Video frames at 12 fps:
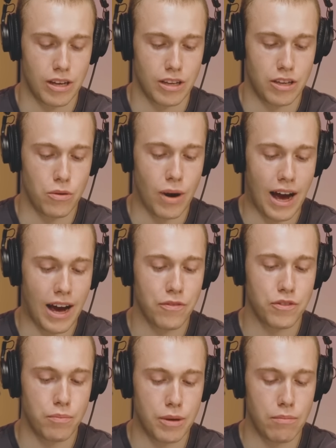you
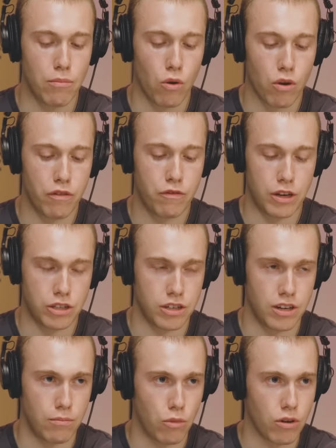have to be more
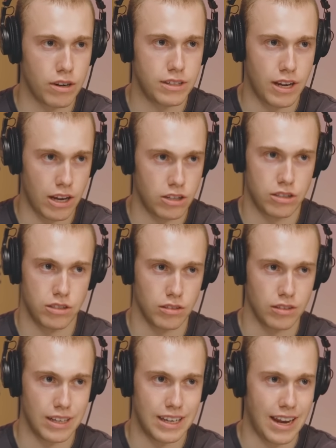efficient and more
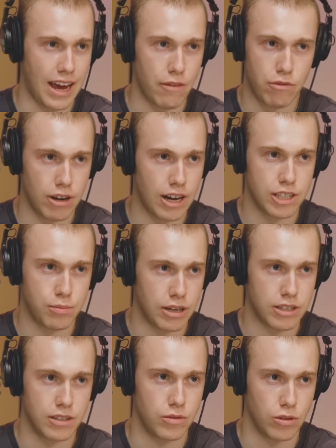intentional in every
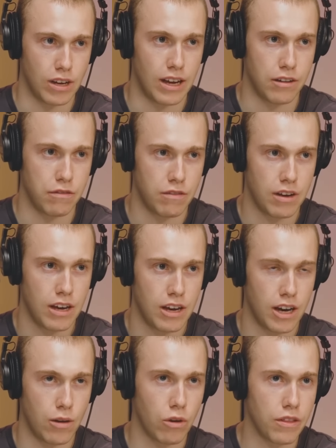aspect of your life.
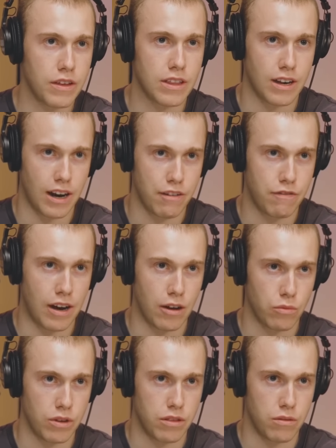And one thing that I
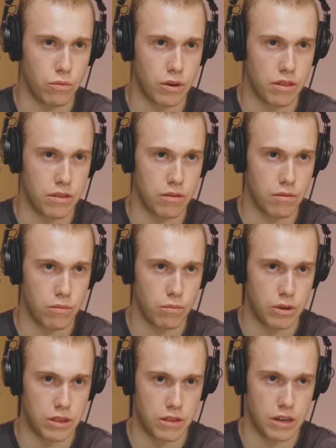found with
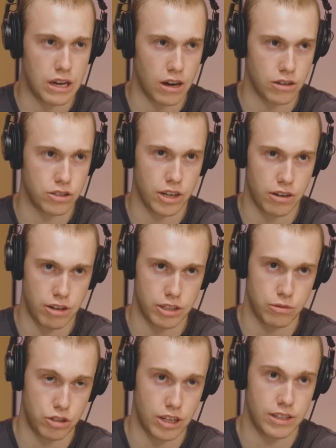the young
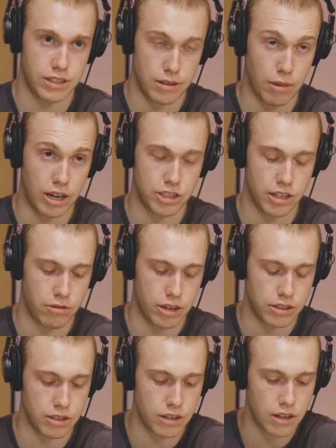generation, with Gen Z, my
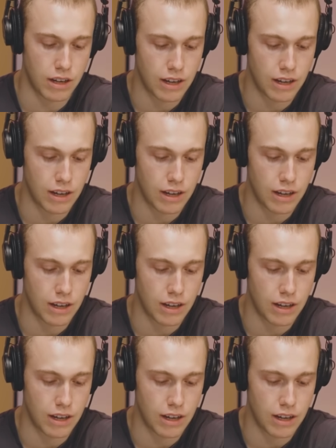generation,